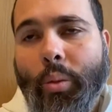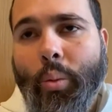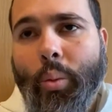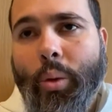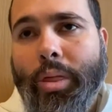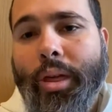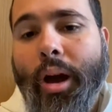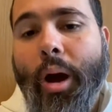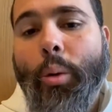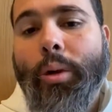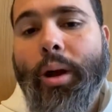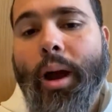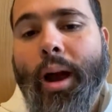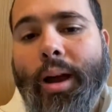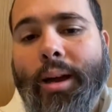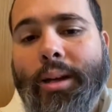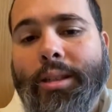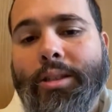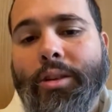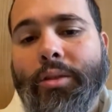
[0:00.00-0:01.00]
without
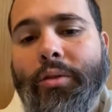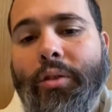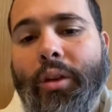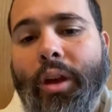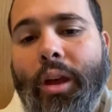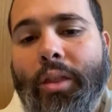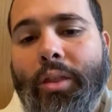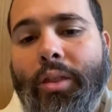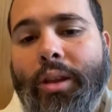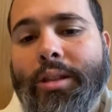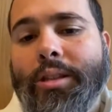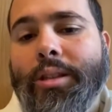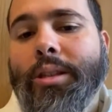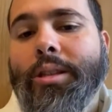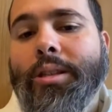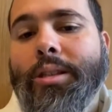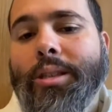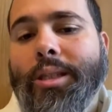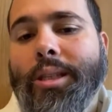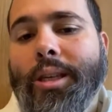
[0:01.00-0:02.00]
eyes of faith, this
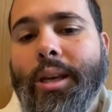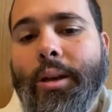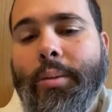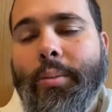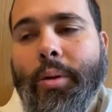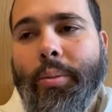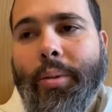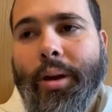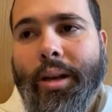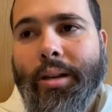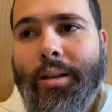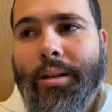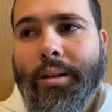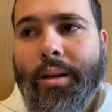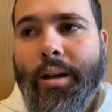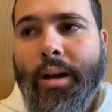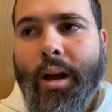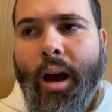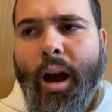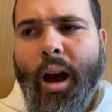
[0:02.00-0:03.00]
could seem a bit
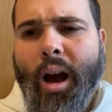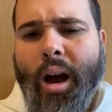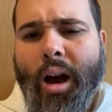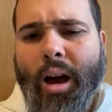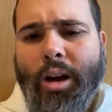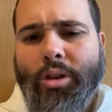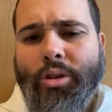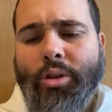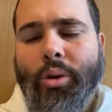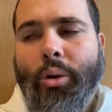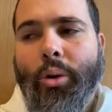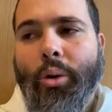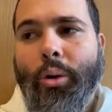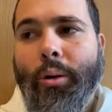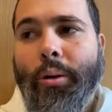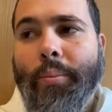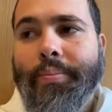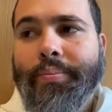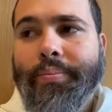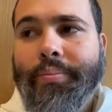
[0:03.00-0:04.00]
harsh
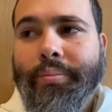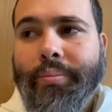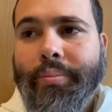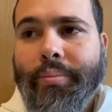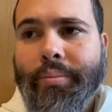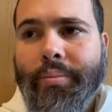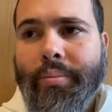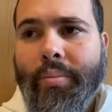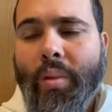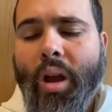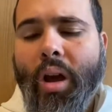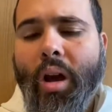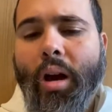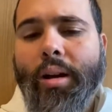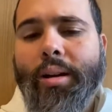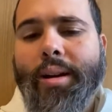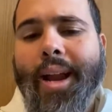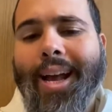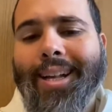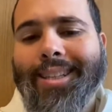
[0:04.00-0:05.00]
or
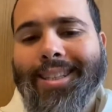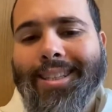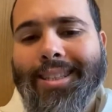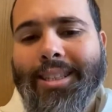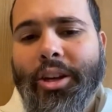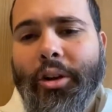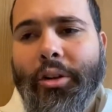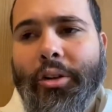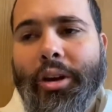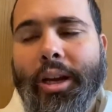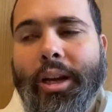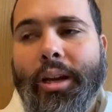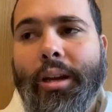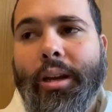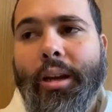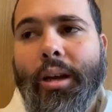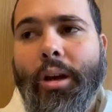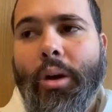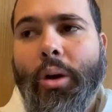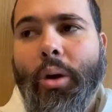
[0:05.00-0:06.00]
unnecessary
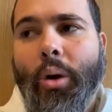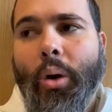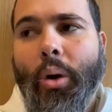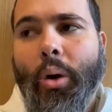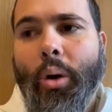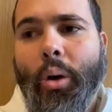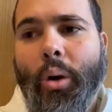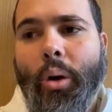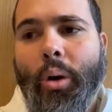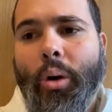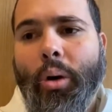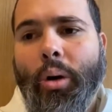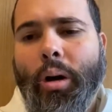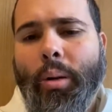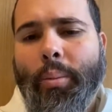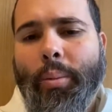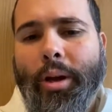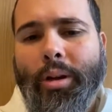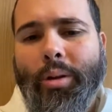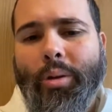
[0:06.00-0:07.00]
or a
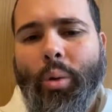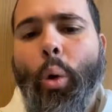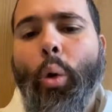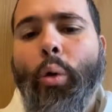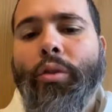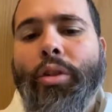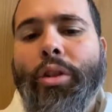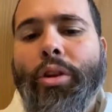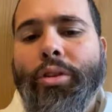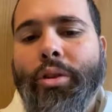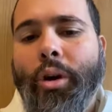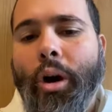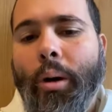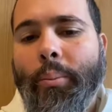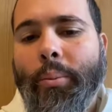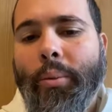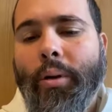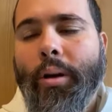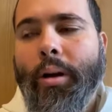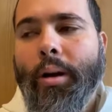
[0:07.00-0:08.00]
bit over the
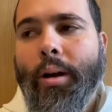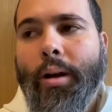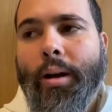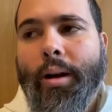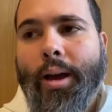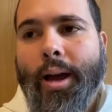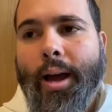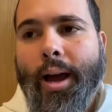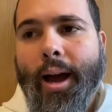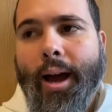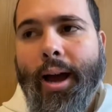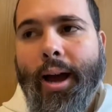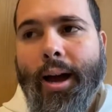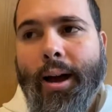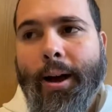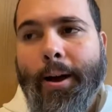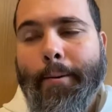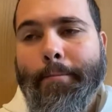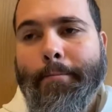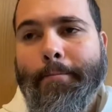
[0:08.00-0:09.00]
top.
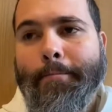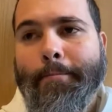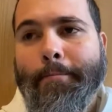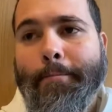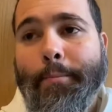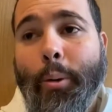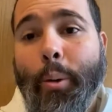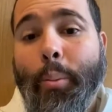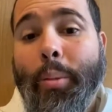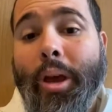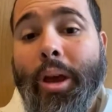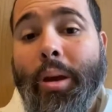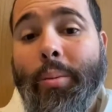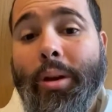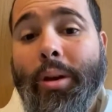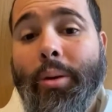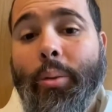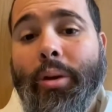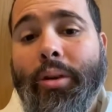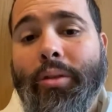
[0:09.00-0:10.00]
But
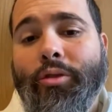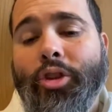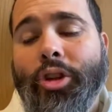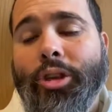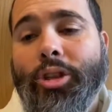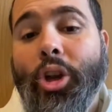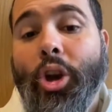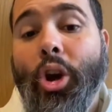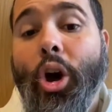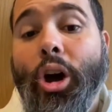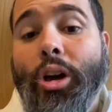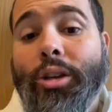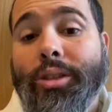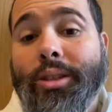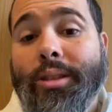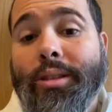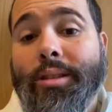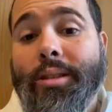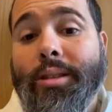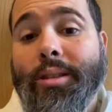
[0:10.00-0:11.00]
maybe we've just
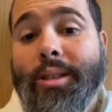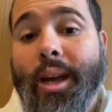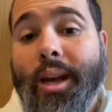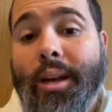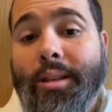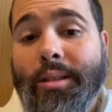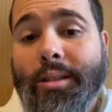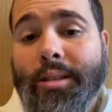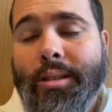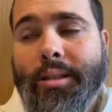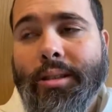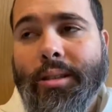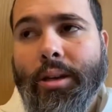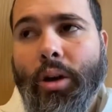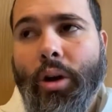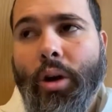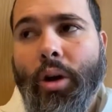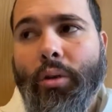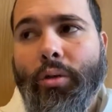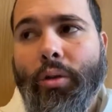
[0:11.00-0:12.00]
lost the sense
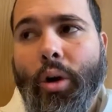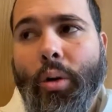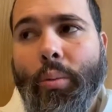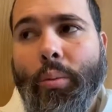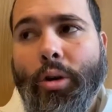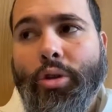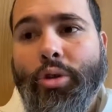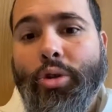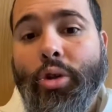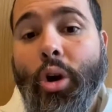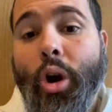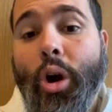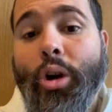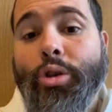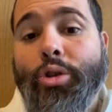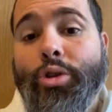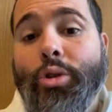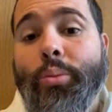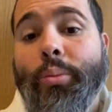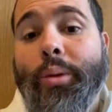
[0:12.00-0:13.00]
of how much
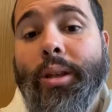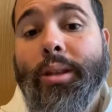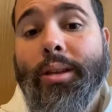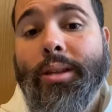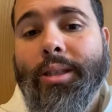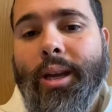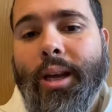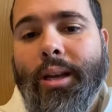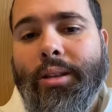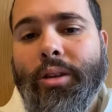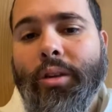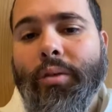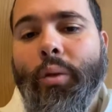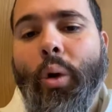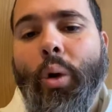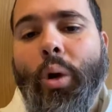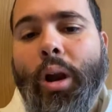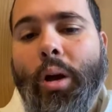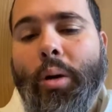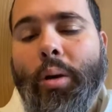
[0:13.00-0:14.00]
God should be the center of
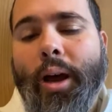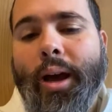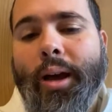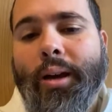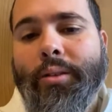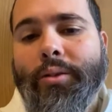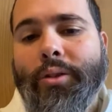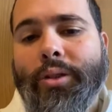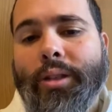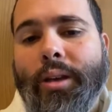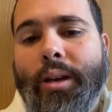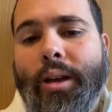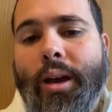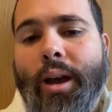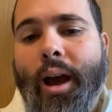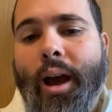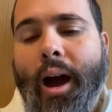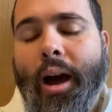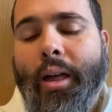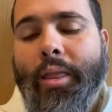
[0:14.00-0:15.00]
all our lives.
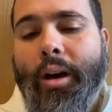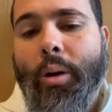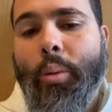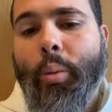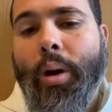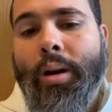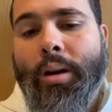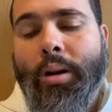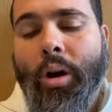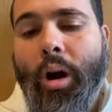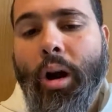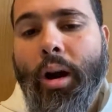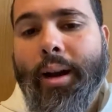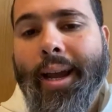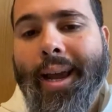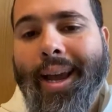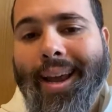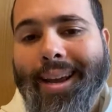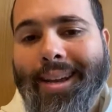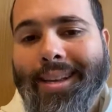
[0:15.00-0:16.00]
And that when God
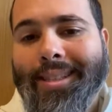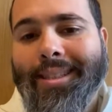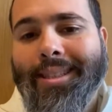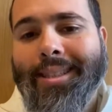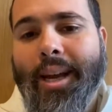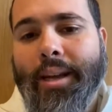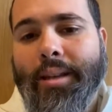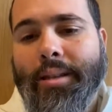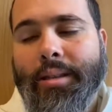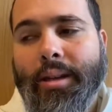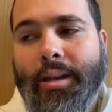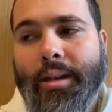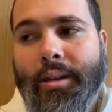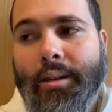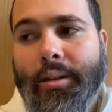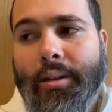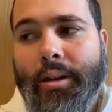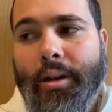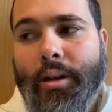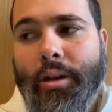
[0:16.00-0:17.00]
is center,
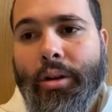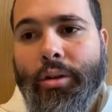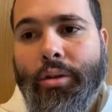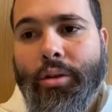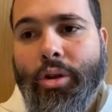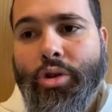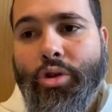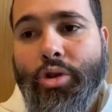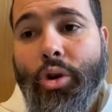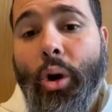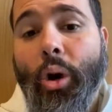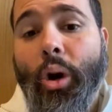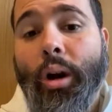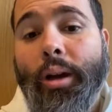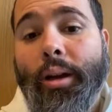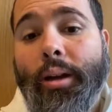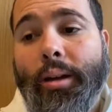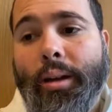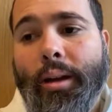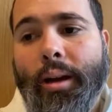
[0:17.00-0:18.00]
the
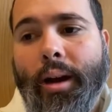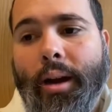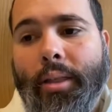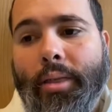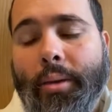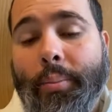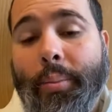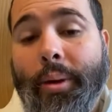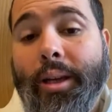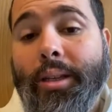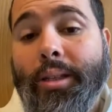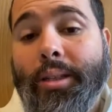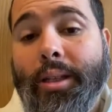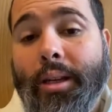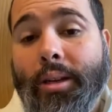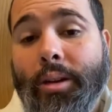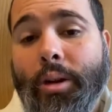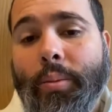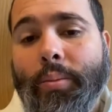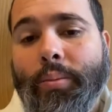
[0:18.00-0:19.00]
joy and the peace
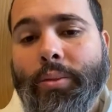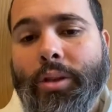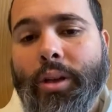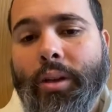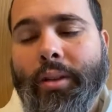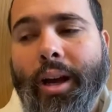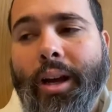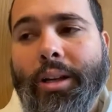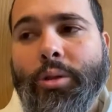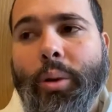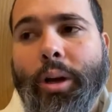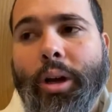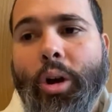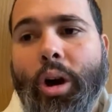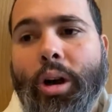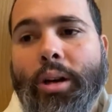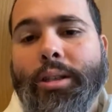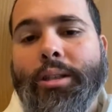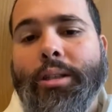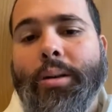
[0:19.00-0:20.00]
that comes, and that's why
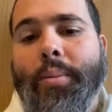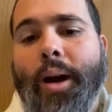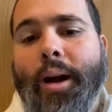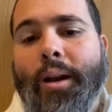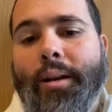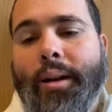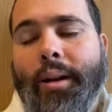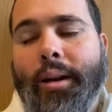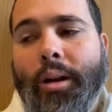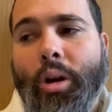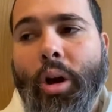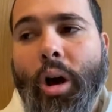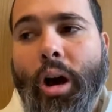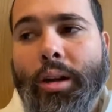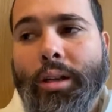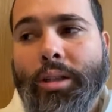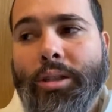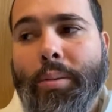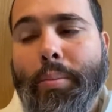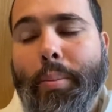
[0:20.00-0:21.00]
God is demanding. God
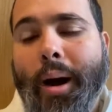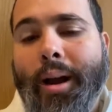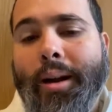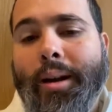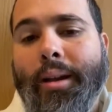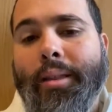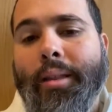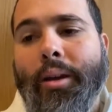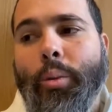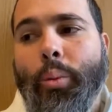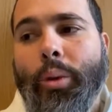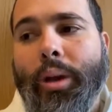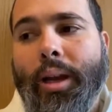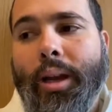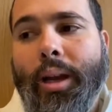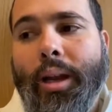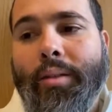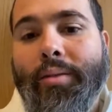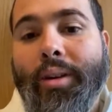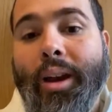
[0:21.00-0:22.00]
is demanding that we
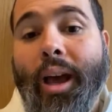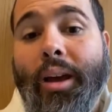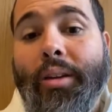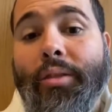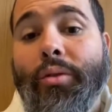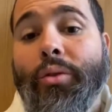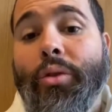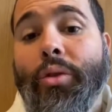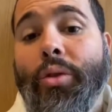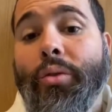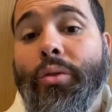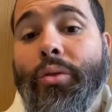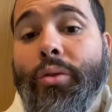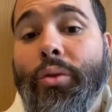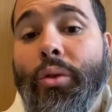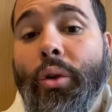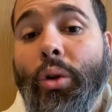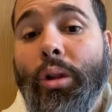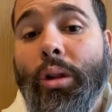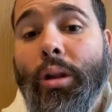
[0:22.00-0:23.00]
live life to the
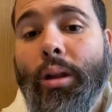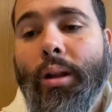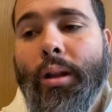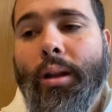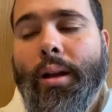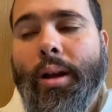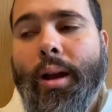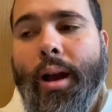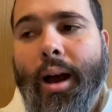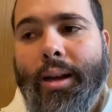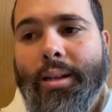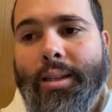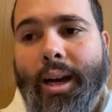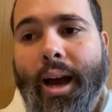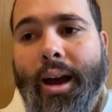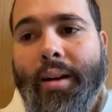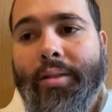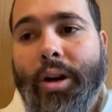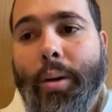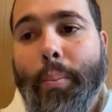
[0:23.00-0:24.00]
full and to
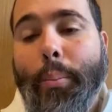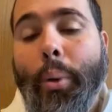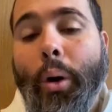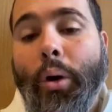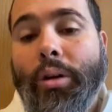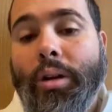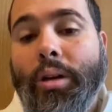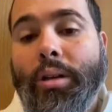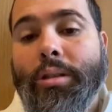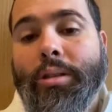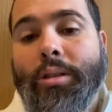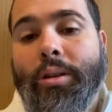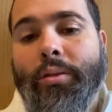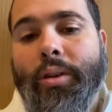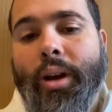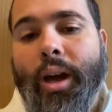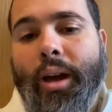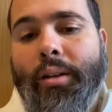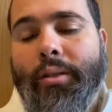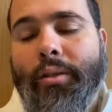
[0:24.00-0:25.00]
have an abundance of
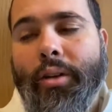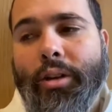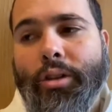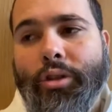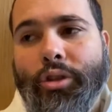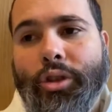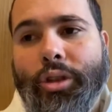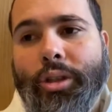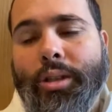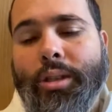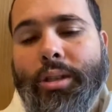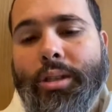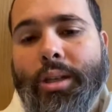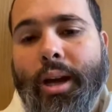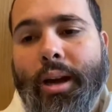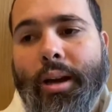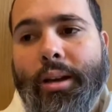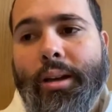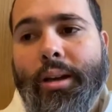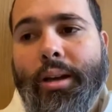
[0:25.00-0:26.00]
life, as Jesus
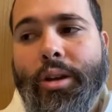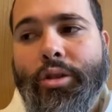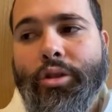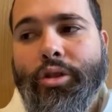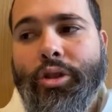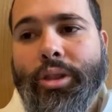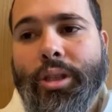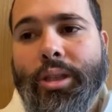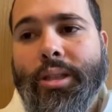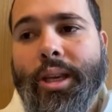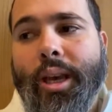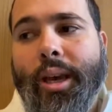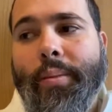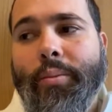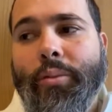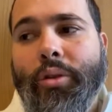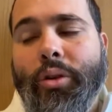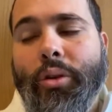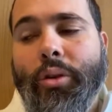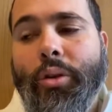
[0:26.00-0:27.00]
said. Jesus
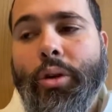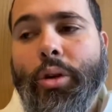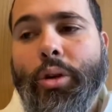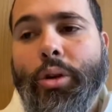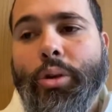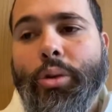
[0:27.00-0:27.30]
came to